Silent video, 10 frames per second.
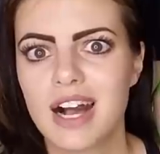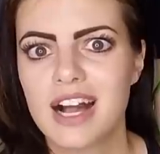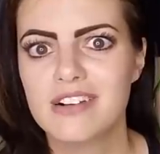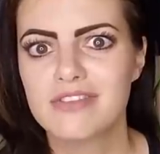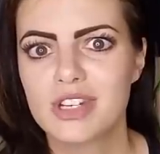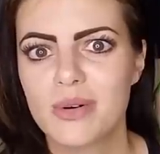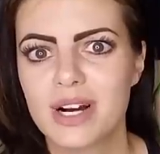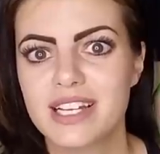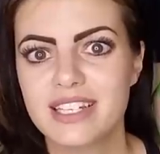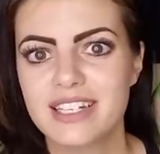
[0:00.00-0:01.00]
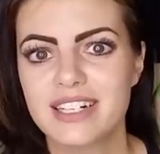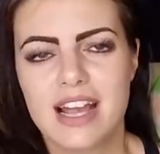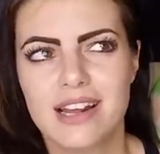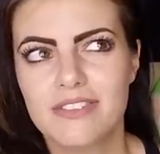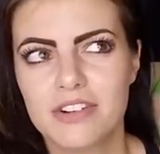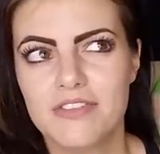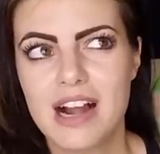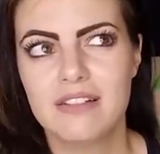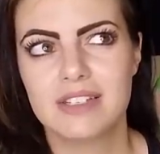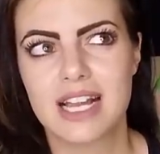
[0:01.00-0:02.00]
I have no idea. I never
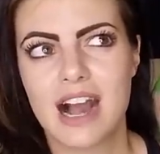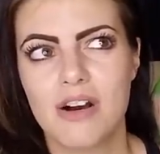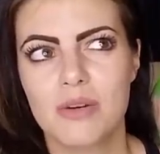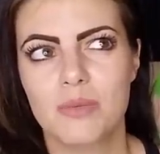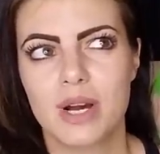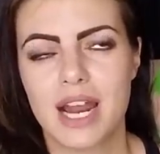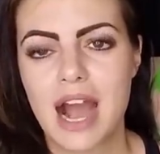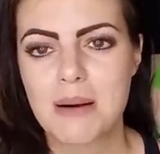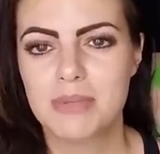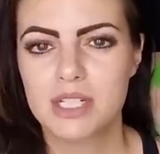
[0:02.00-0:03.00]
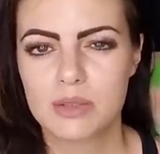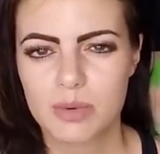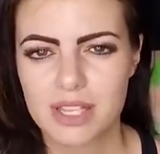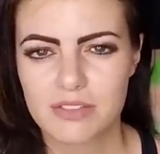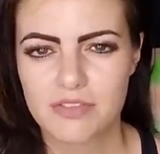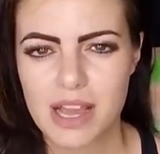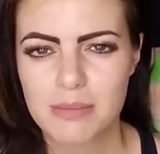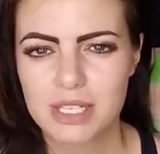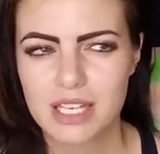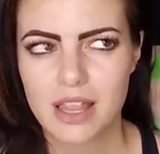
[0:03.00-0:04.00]
found out what happened with the
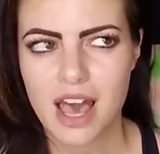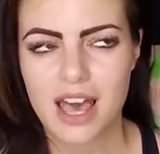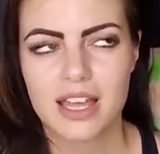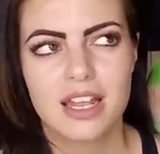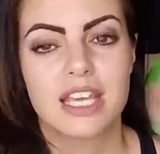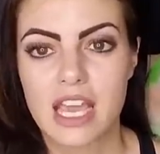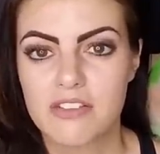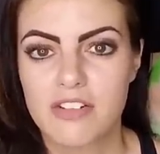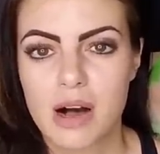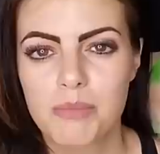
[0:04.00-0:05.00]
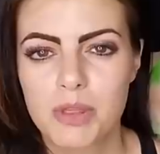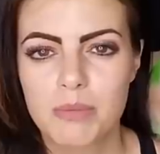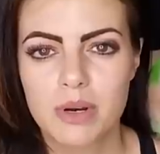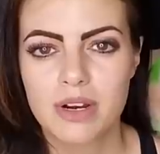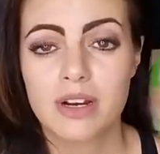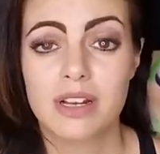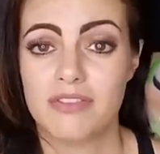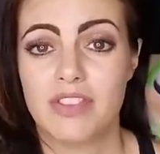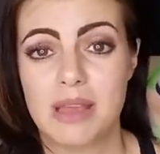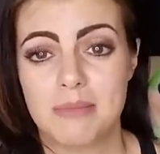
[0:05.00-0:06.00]
family that gave up the bird,
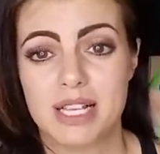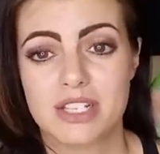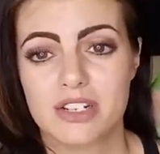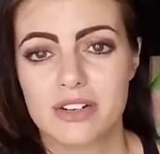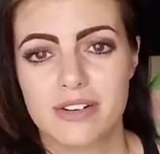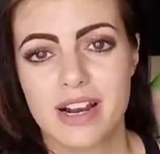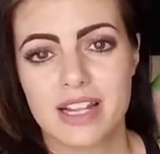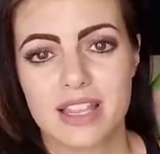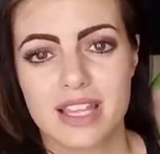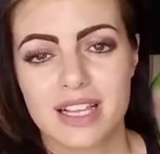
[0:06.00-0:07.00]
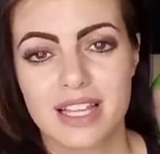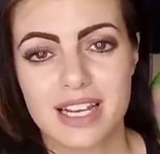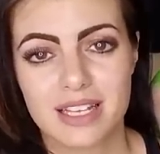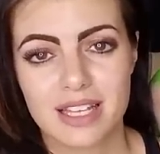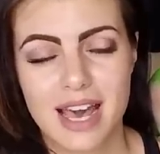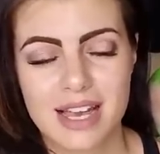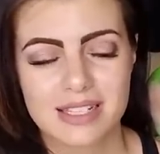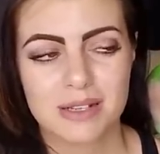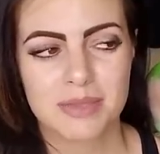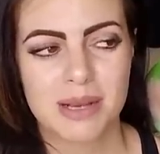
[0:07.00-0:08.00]
if they missed her or anything like
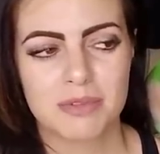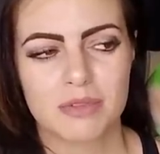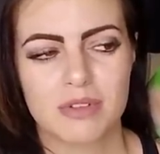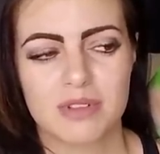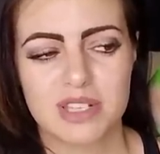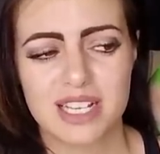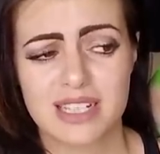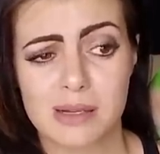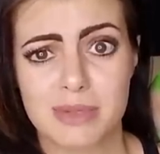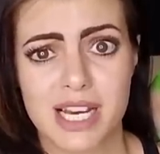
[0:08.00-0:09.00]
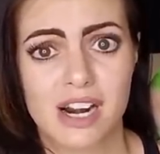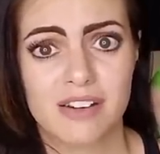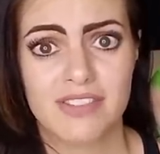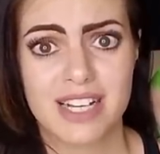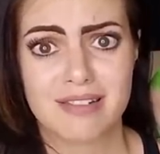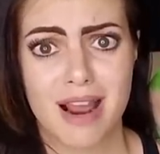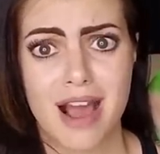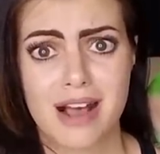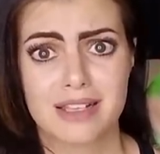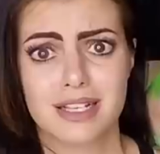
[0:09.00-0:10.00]
that. Sometimes with those things, I'm terrified to
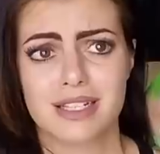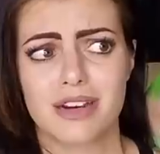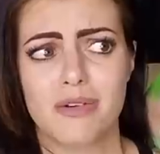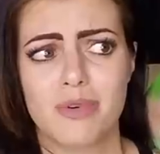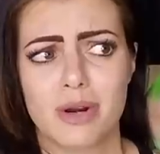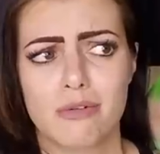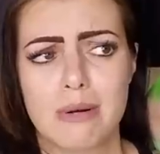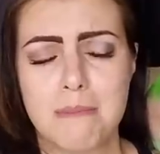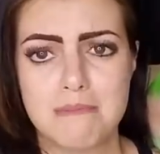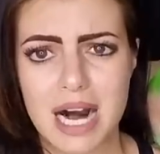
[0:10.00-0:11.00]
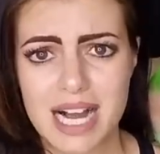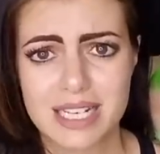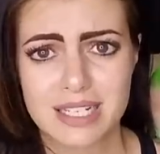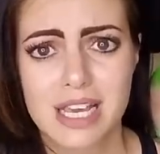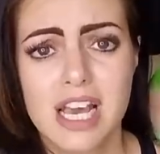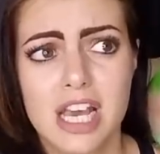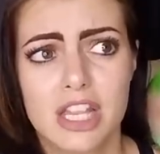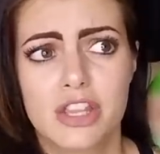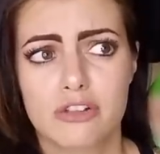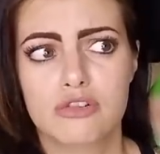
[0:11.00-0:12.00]
ask because I don't want to remind
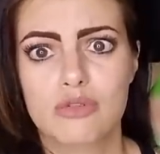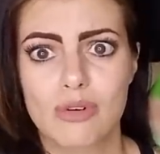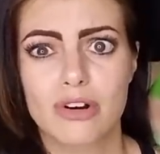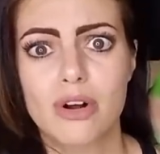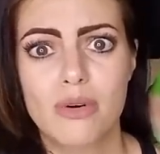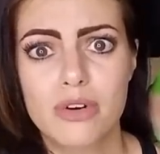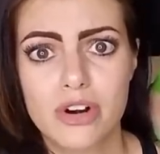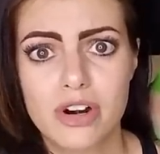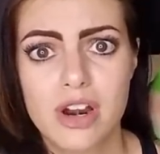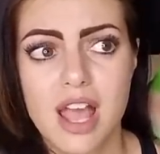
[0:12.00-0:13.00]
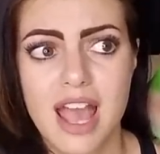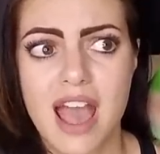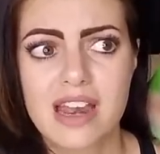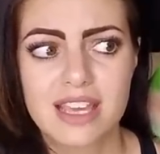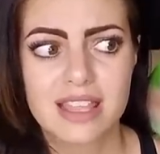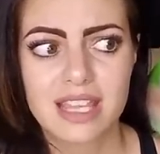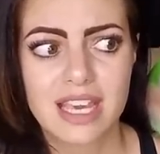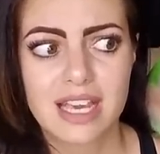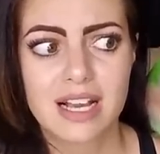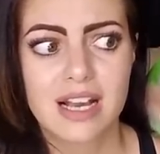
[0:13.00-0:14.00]
the store owner
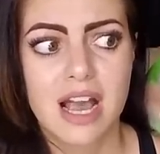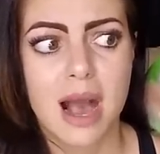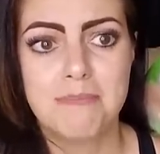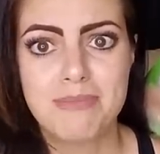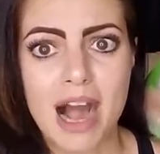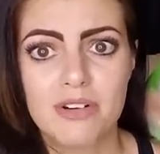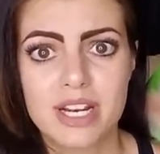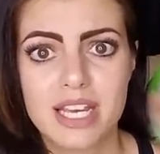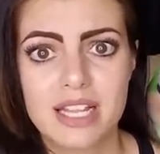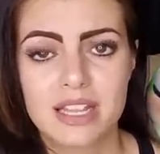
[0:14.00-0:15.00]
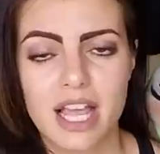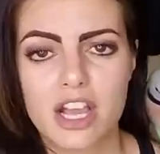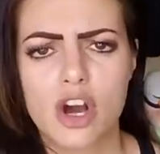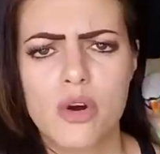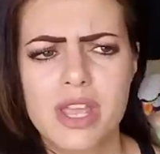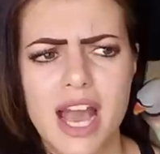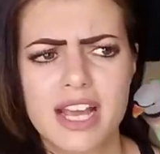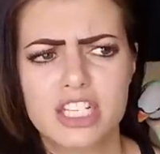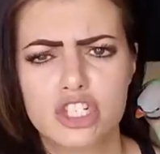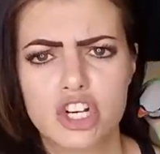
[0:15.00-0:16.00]
anything about it. Like, oh yeah,
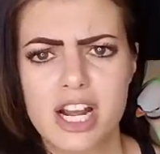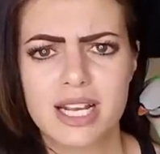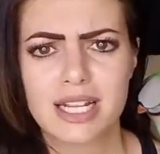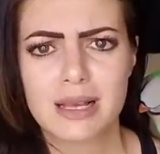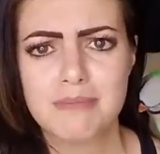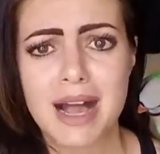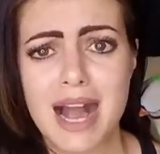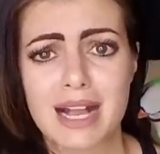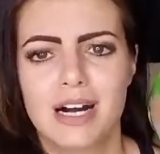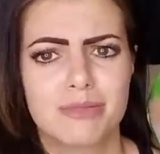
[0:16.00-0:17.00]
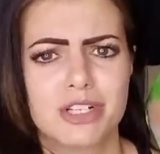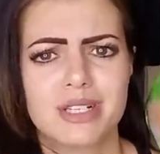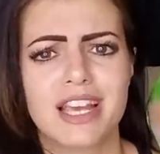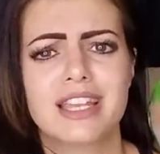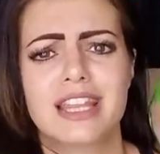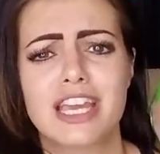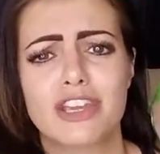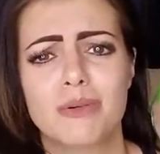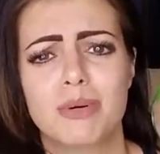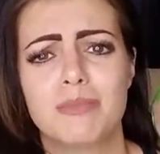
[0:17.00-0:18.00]
he's trying to get them back. I'm just like, thank
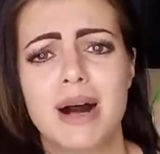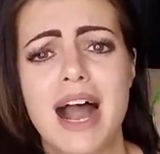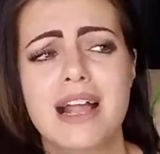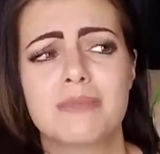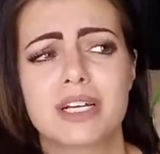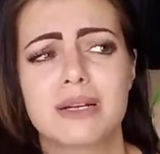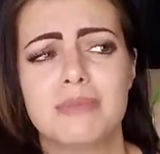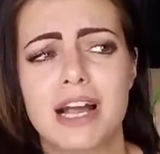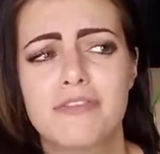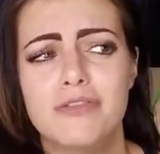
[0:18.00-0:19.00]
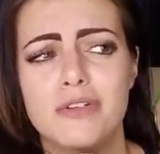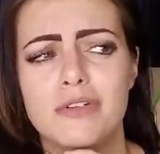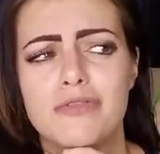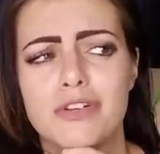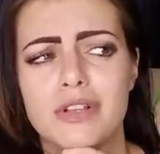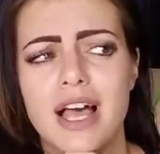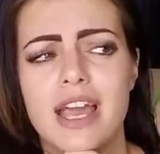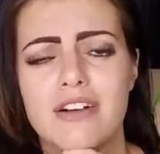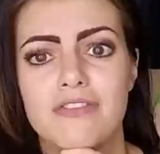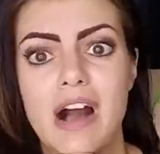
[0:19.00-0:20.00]
you, bye-bye. I'm going to buy food for
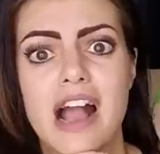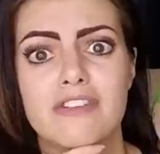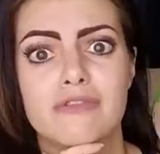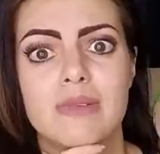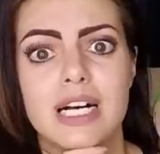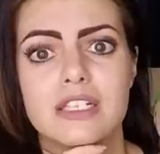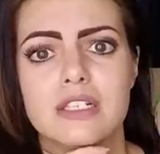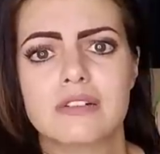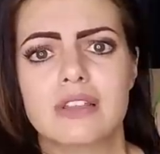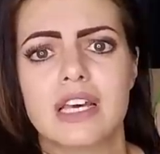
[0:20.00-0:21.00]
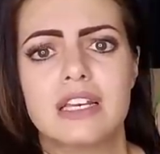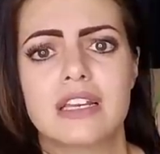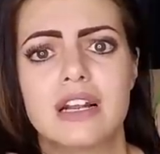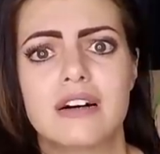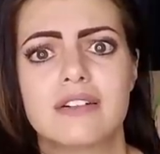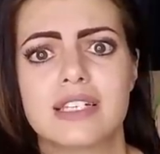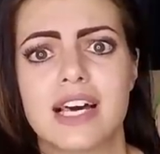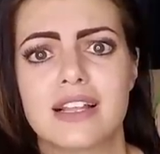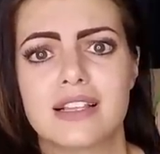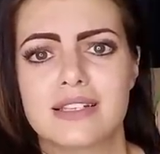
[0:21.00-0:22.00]
like 5 months so that, you know, it's
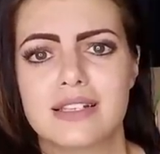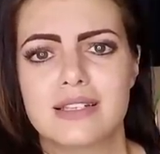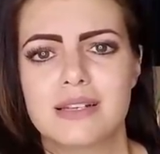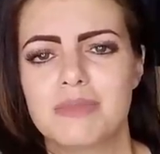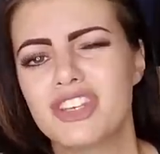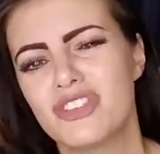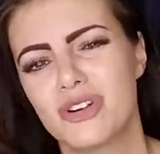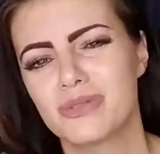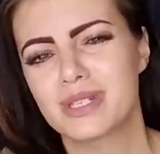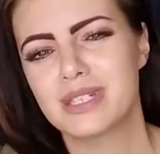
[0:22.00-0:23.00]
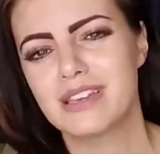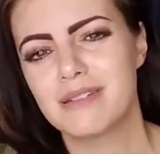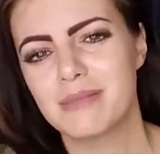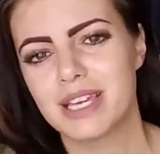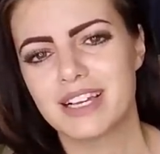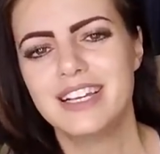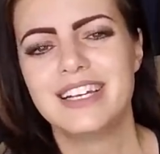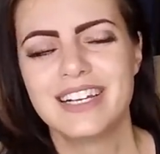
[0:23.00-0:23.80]
out of the system and you don't see me.